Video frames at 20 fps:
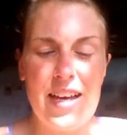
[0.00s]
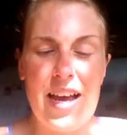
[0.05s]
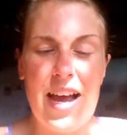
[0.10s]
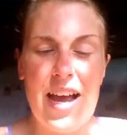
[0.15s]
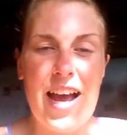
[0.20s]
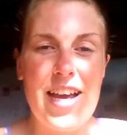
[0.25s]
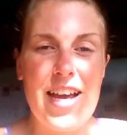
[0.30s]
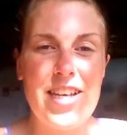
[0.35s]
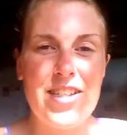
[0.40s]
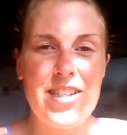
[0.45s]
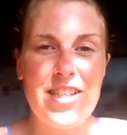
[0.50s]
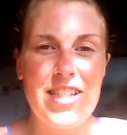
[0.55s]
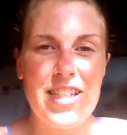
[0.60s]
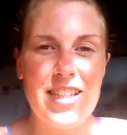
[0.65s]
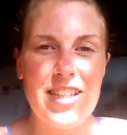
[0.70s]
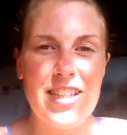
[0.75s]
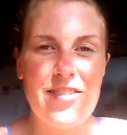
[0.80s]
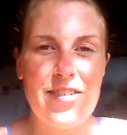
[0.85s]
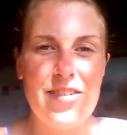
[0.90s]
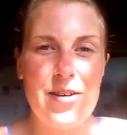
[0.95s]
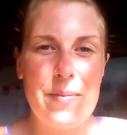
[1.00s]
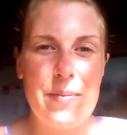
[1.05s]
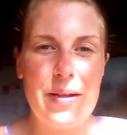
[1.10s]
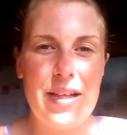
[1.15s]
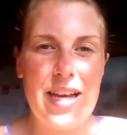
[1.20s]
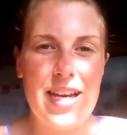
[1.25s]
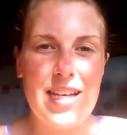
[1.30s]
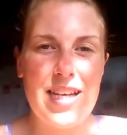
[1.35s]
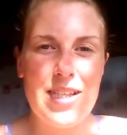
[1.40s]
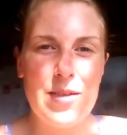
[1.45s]
yeah, I used to live in
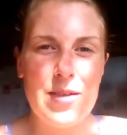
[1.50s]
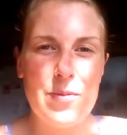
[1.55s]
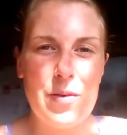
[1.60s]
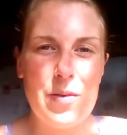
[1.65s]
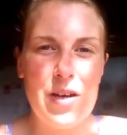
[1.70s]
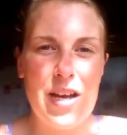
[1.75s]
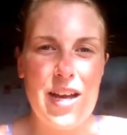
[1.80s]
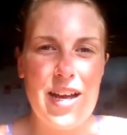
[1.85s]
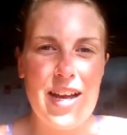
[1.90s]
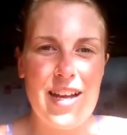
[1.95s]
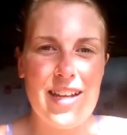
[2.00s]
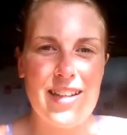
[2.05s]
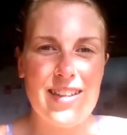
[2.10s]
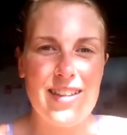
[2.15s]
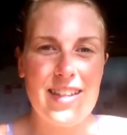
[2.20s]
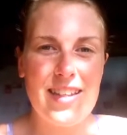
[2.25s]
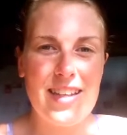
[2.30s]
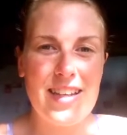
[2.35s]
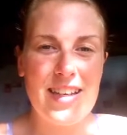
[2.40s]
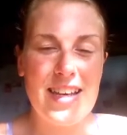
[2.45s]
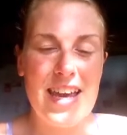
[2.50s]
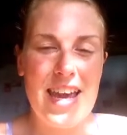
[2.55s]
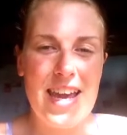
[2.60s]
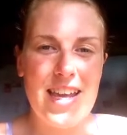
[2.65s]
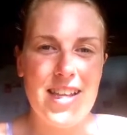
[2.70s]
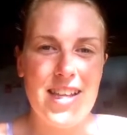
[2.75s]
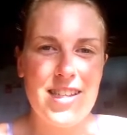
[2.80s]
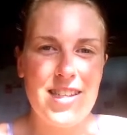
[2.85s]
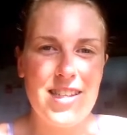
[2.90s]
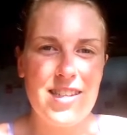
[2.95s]
a place where the
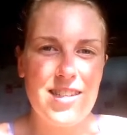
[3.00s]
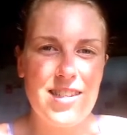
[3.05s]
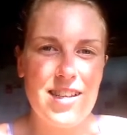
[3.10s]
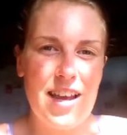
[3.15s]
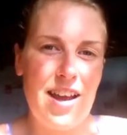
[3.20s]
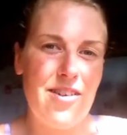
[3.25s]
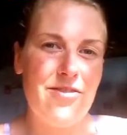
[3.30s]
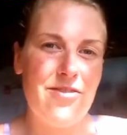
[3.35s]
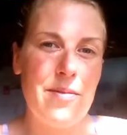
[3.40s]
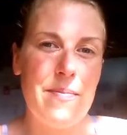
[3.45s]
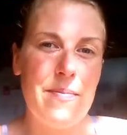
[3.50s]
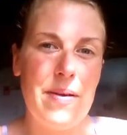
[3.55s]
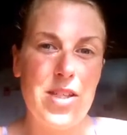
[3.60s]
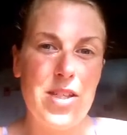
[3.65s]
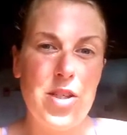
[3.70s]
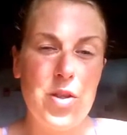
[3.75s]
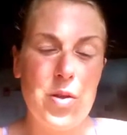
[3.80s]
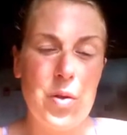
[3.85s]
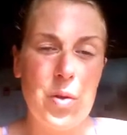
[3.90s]
kids, like from my